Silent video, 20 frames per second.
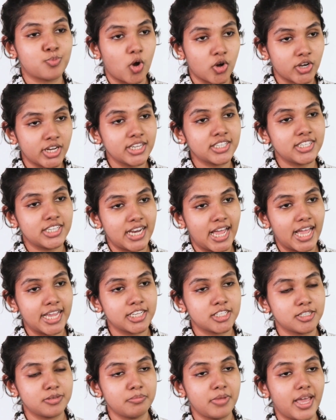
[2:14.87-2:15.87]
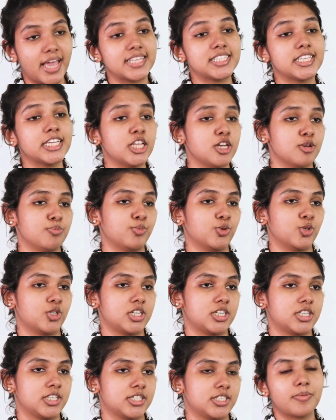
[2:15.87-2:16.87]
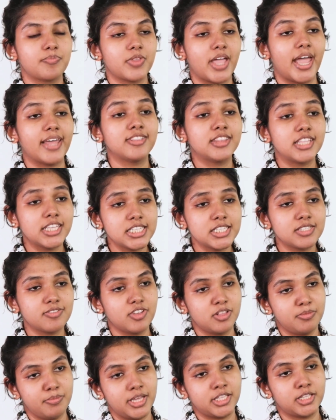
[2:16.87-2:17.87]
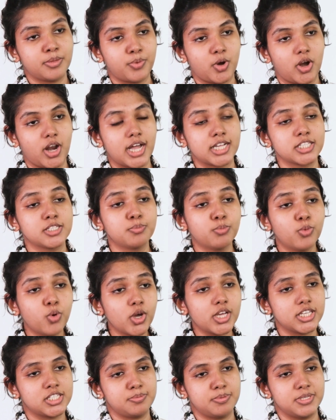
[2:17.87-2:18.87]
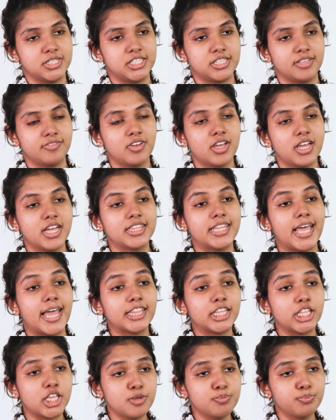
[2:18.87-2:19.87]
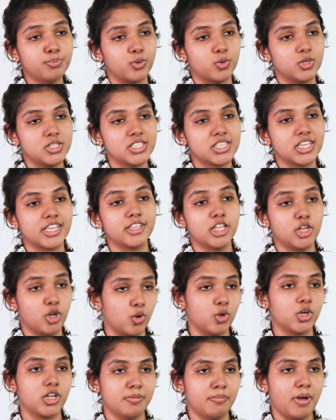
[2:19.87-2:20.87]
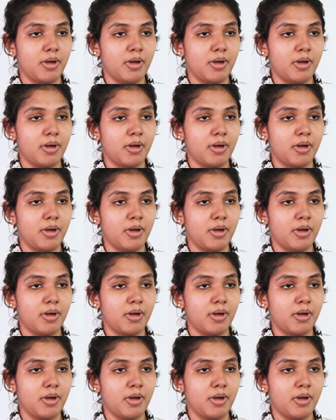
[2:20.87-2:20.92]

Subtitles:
protected item as an input. And this will make the products more expensive than the imports in the local